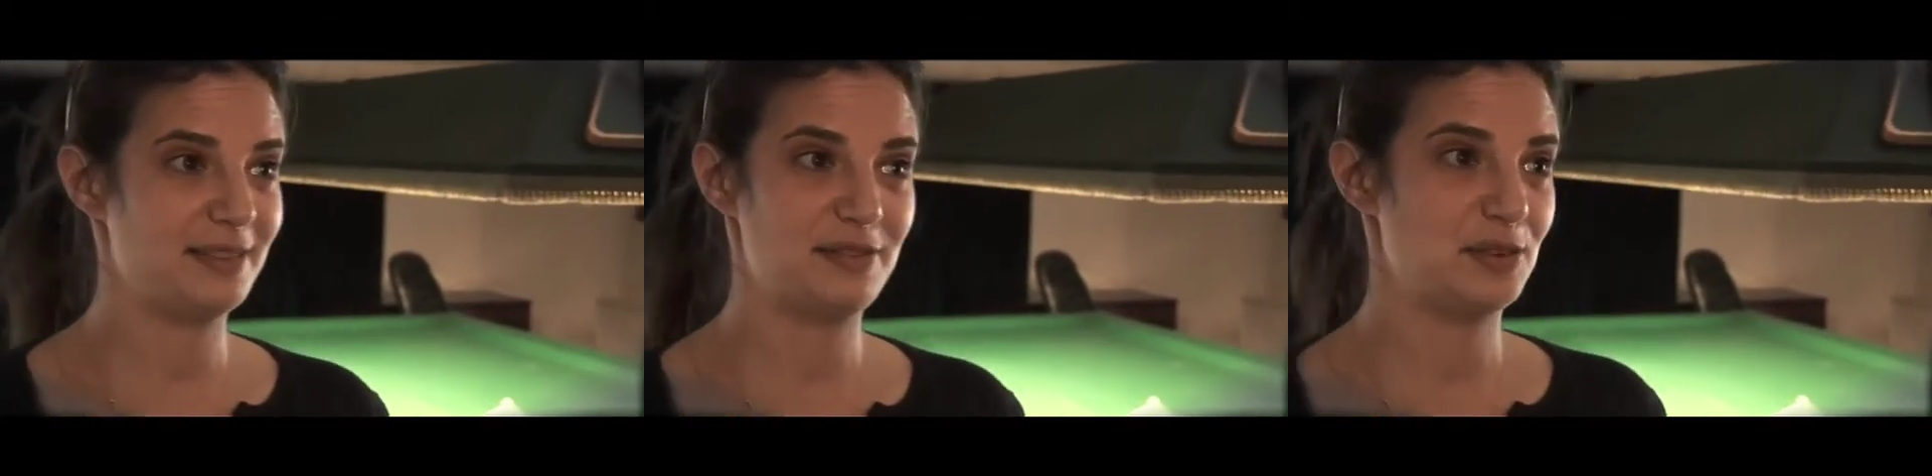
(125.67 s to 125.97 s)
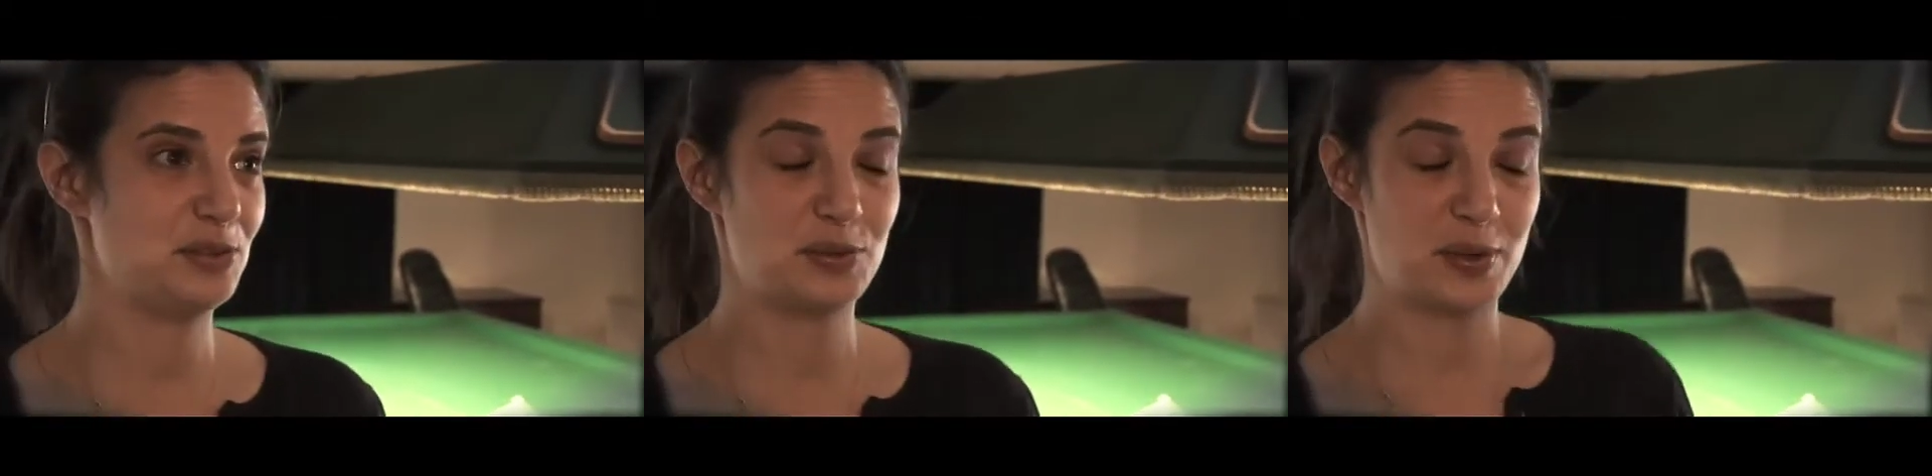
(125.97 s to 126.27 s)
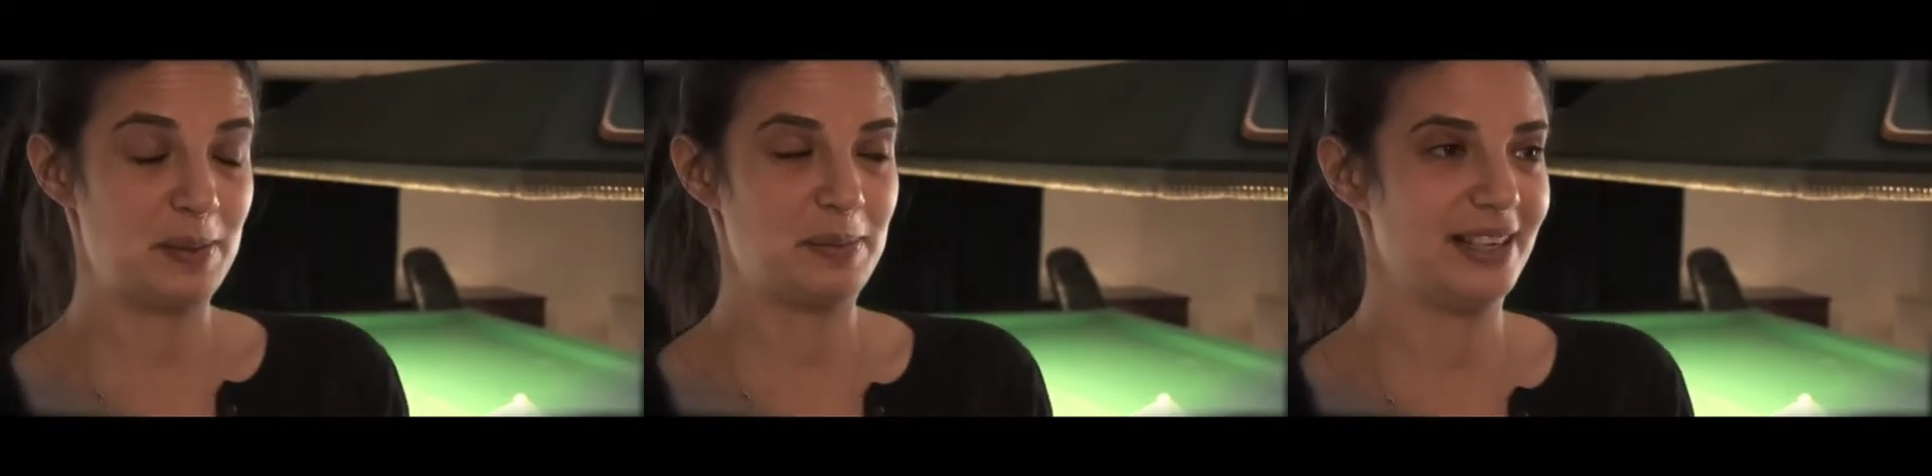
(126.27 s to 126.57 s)
if they're
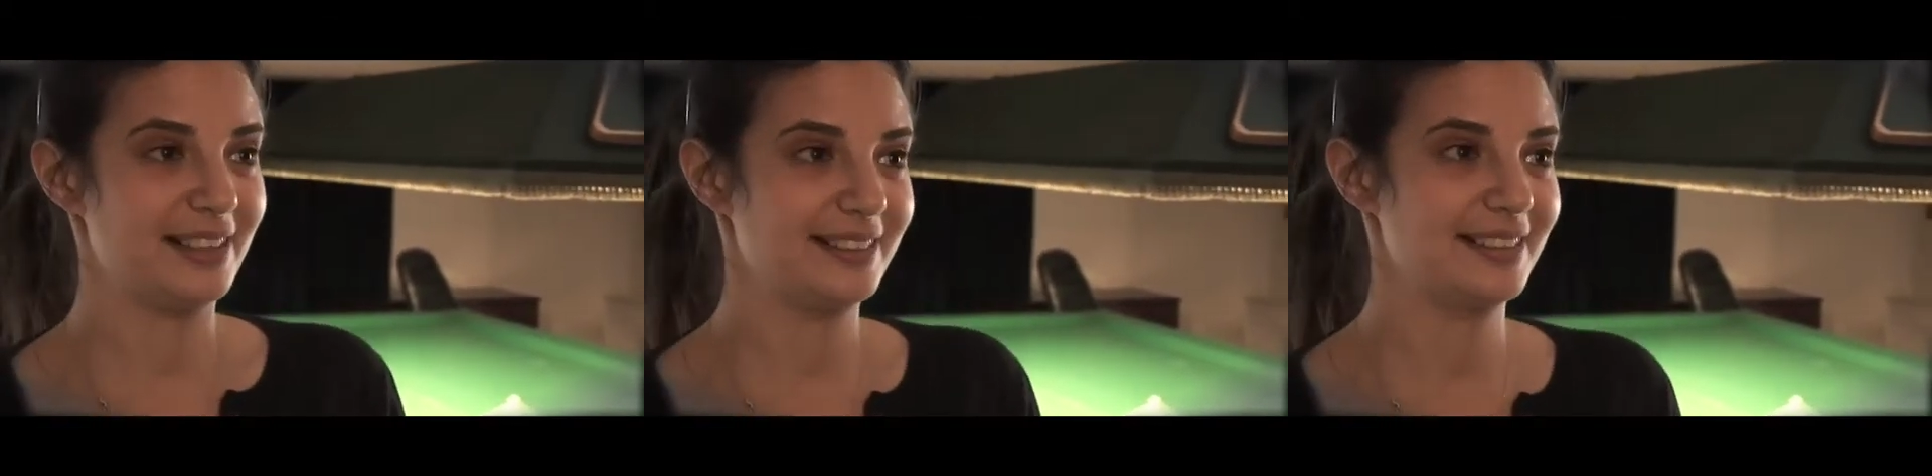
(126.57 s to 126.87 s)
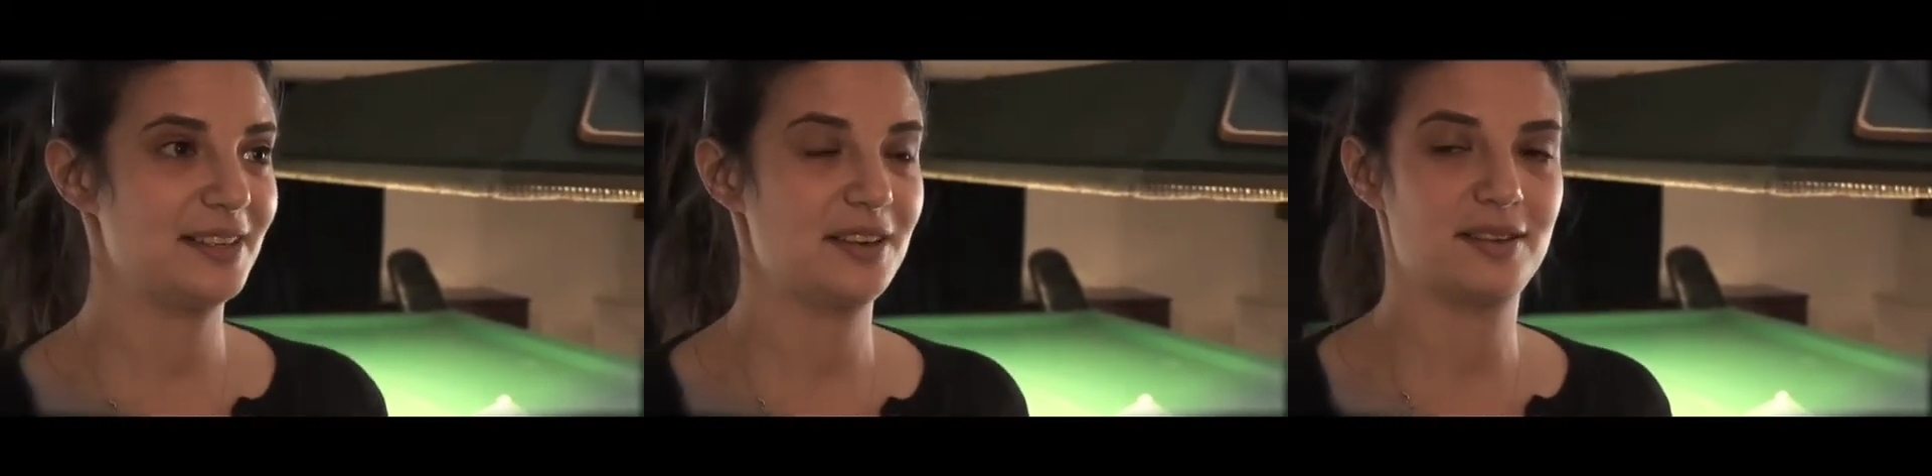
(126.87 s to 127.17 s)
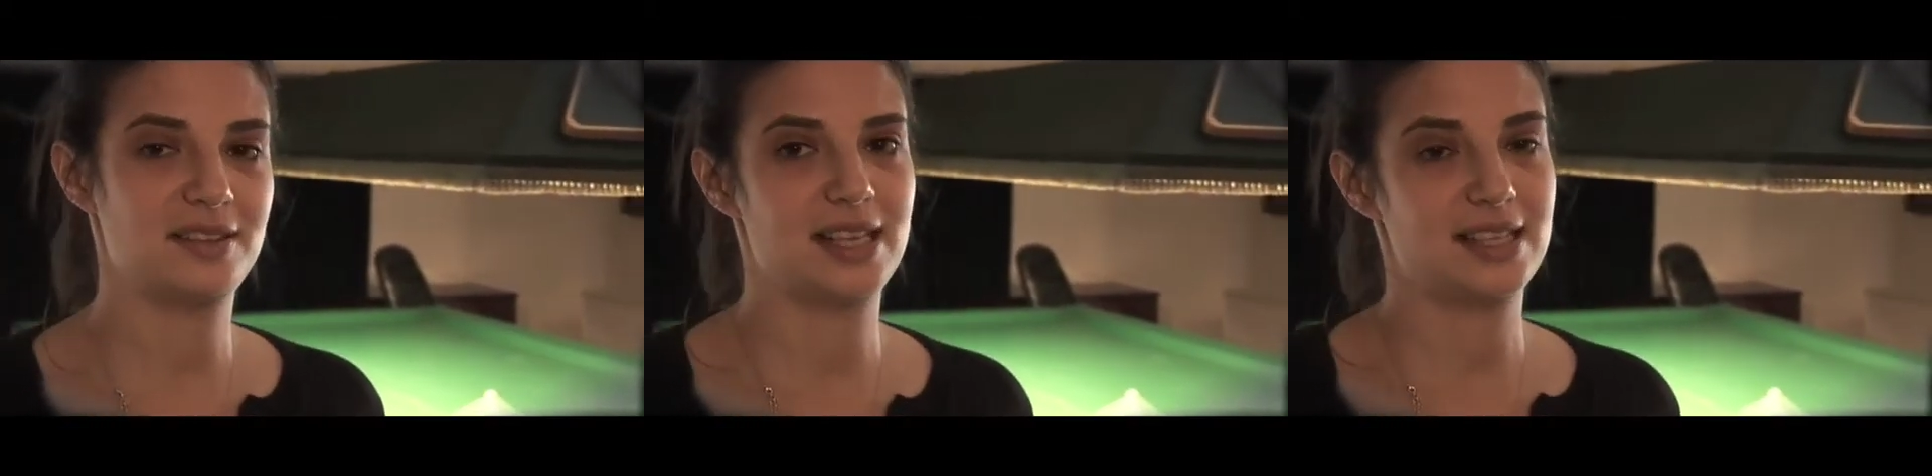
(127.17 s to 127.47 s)
screaming,
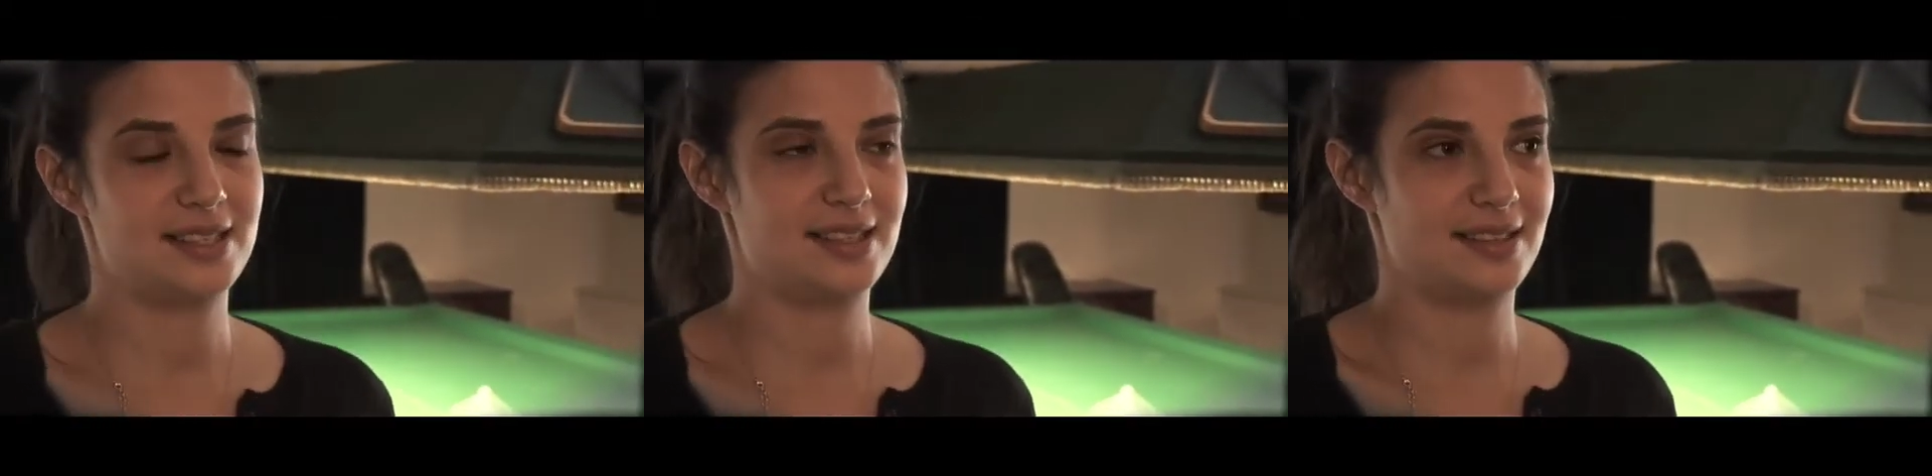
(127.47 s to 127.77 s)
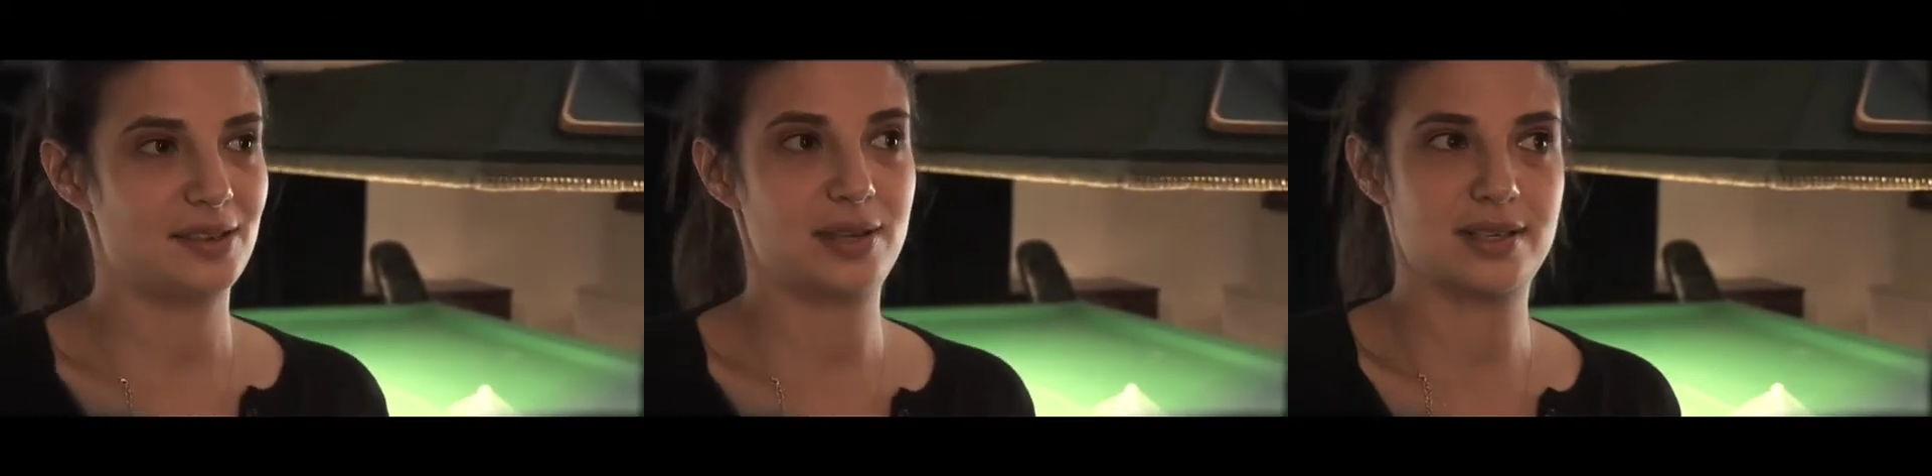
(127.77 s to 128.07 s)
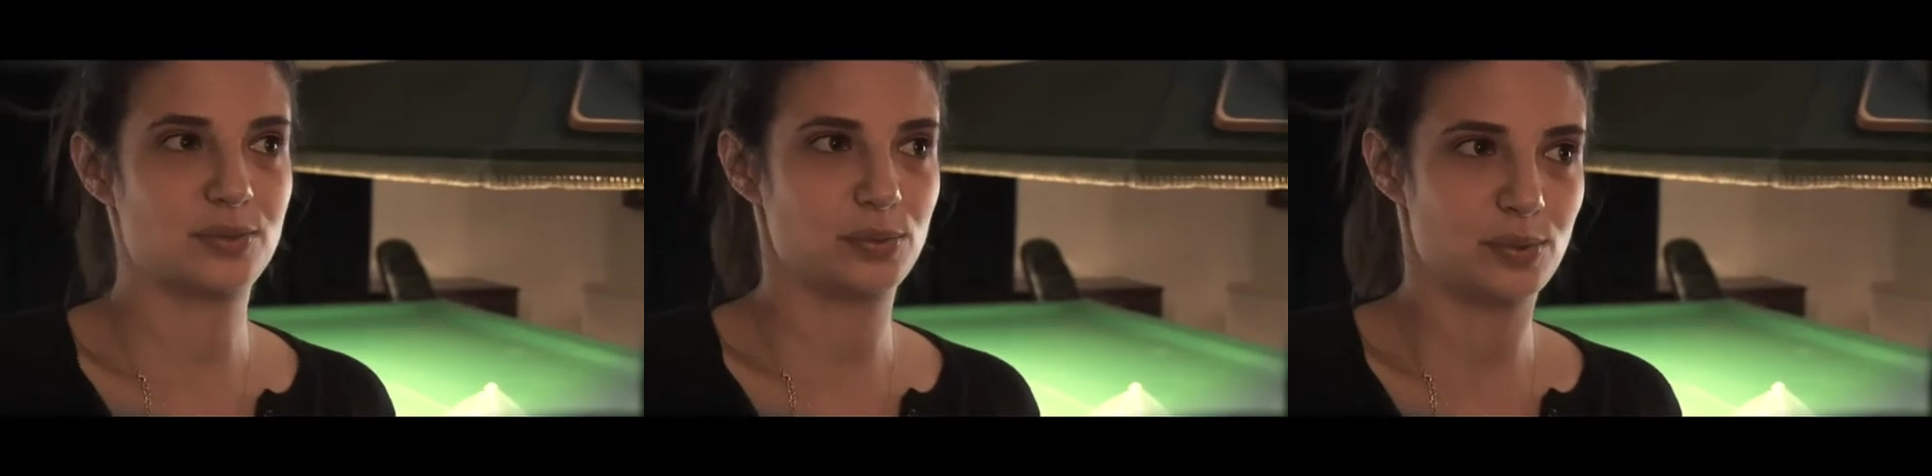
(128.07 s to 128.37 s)
that's the
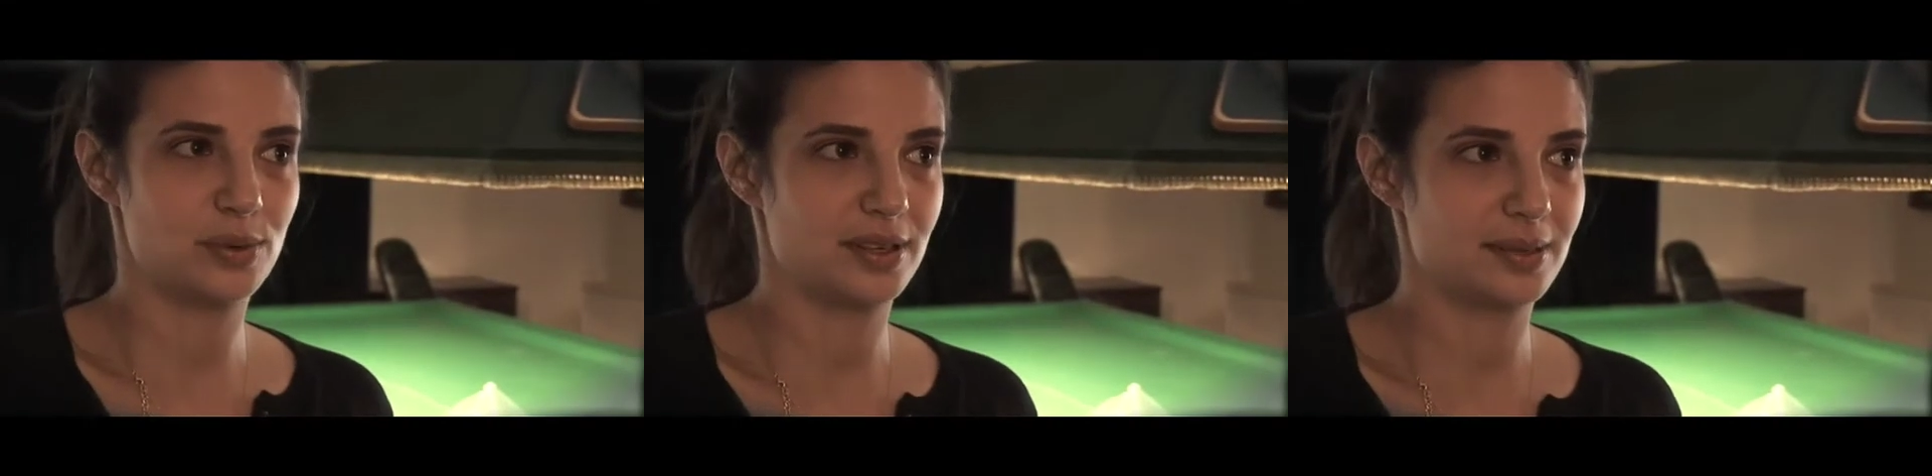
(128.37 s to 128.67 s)
greatest reward.